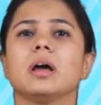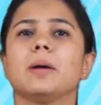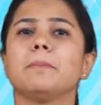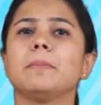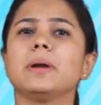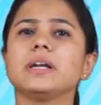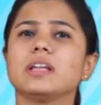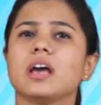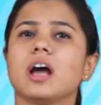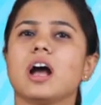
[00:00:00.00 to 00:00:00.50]

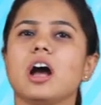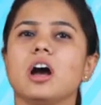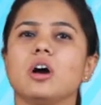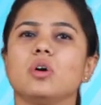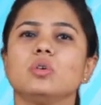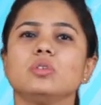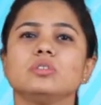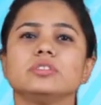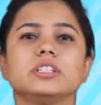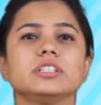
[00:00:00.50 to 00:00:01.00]
But
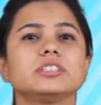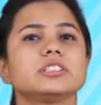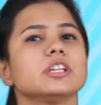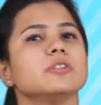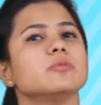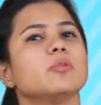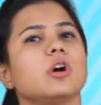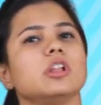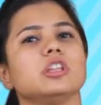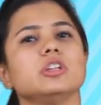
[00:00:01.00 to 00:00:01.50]
how this
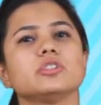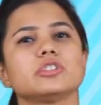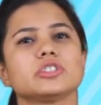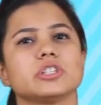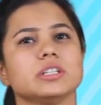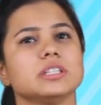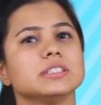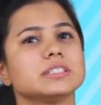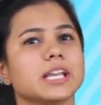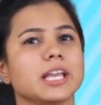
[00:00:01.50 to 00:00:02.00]

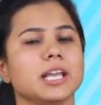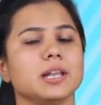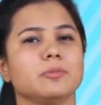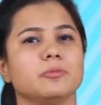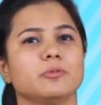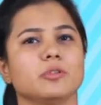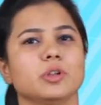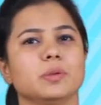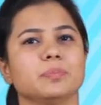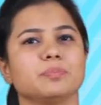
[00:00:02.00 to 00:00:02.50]
evolution is
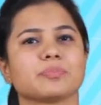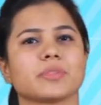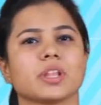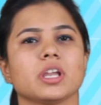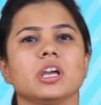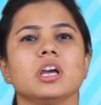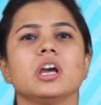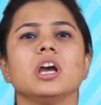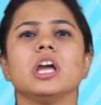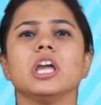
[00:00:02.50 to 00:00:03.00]
helpful?
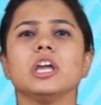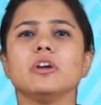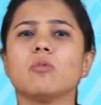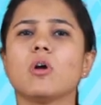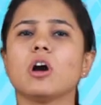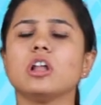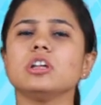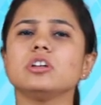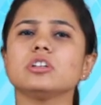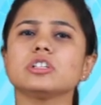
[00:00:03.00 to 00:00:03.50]

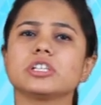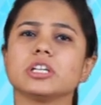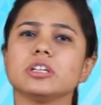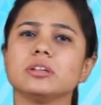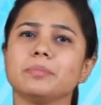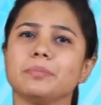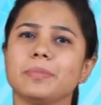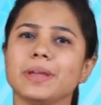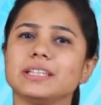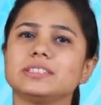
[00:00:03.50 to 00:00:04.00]

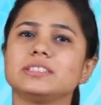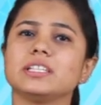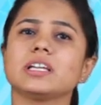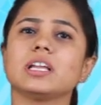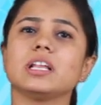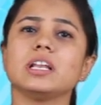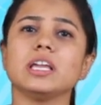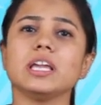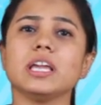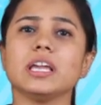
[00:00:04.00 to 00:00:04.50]
Evolution
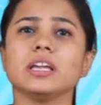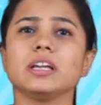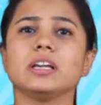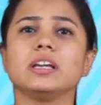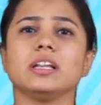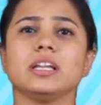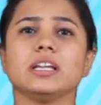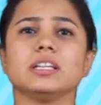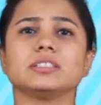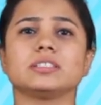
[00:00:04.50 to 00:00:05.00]
basically
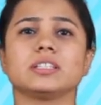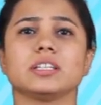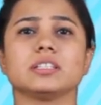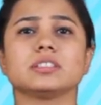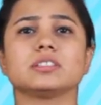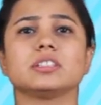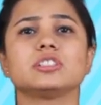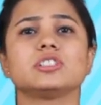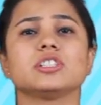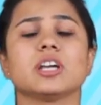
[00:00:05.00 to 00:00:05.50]

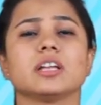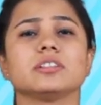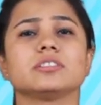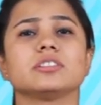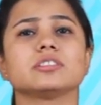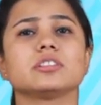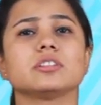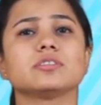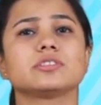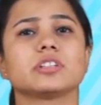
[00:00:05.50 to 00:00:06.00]
increases the
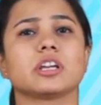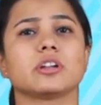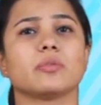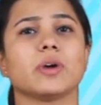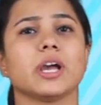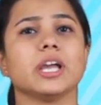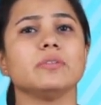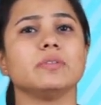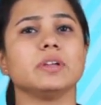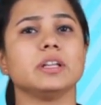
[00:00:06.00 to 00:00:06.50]
chances of
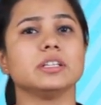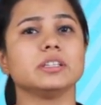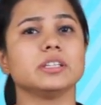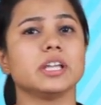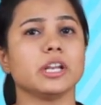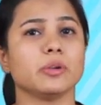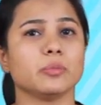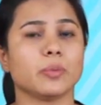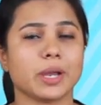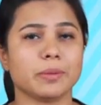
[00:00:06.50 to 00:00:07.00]
survival in
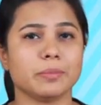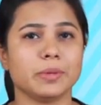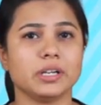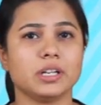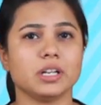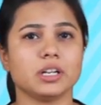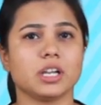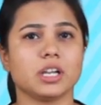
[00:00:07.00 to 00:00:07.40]
the environmental